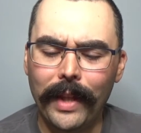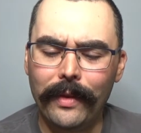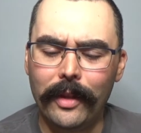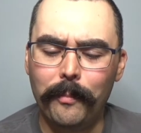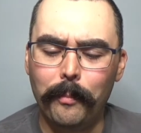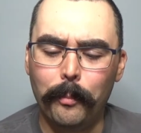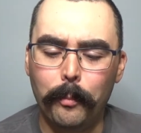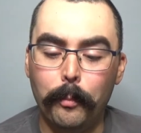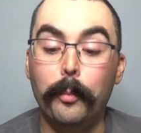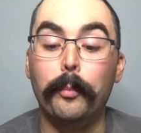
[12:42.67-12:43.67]
the
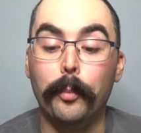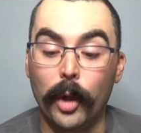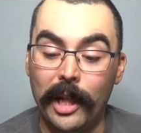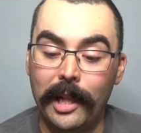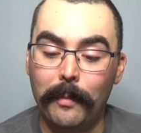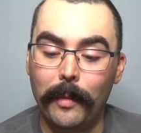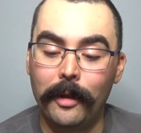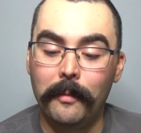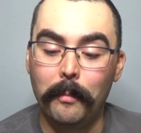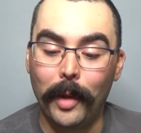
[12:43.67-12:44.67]
Bream
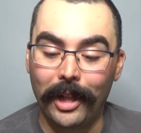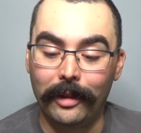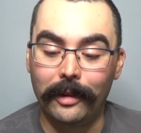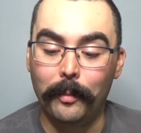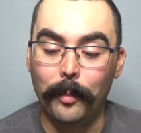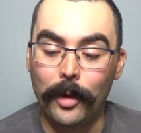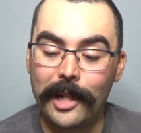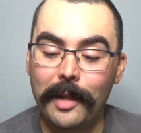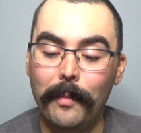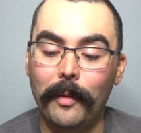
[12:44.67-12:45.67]
Bug
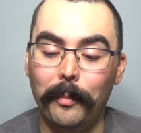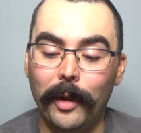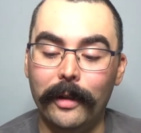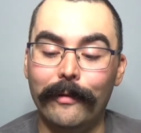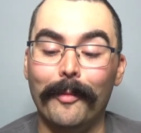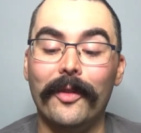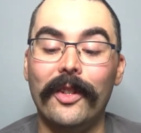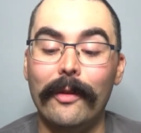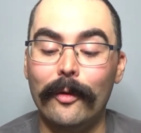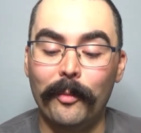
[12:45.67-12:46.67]
from
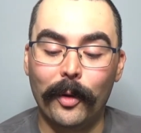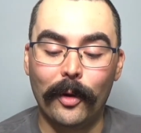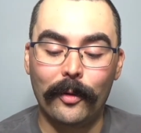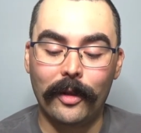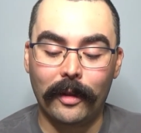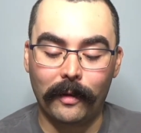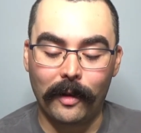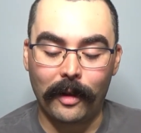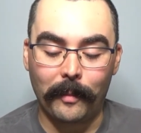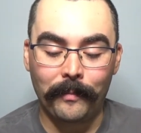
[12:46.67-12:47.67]

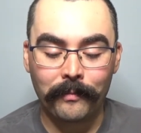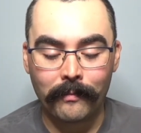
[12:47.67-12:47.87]
southernpro.com.